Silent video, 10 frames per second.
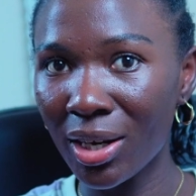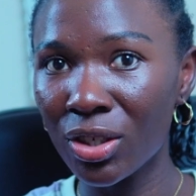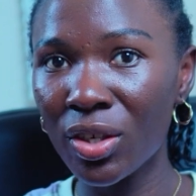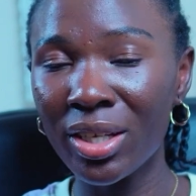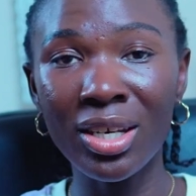
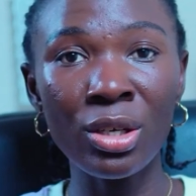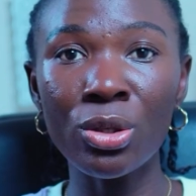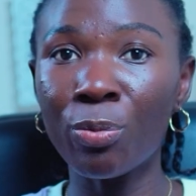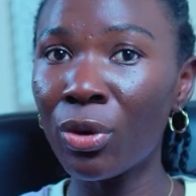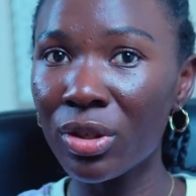Actually, they are
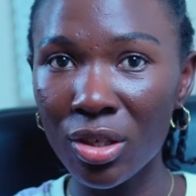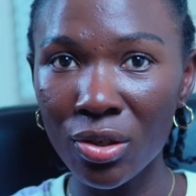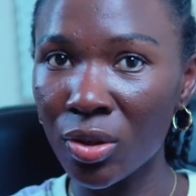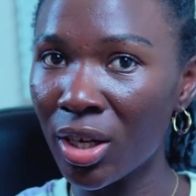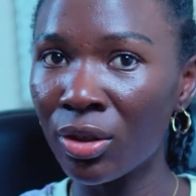supporting
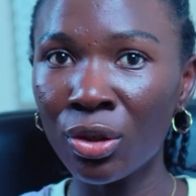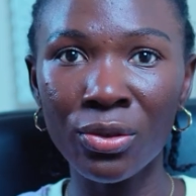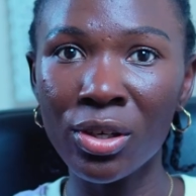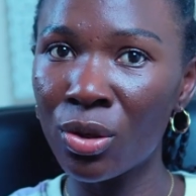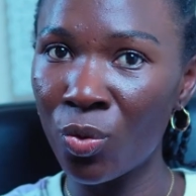you, they are not
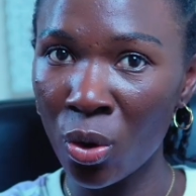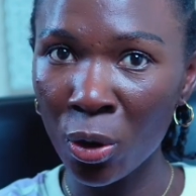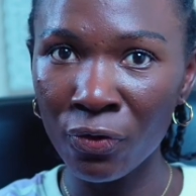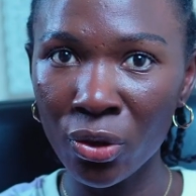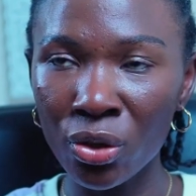doing the
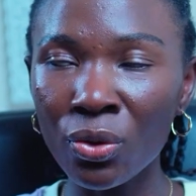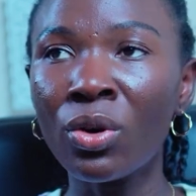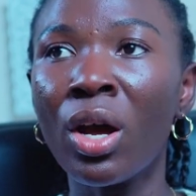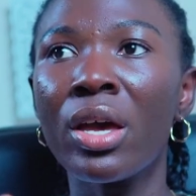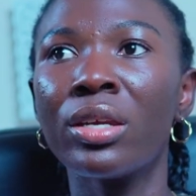work for you.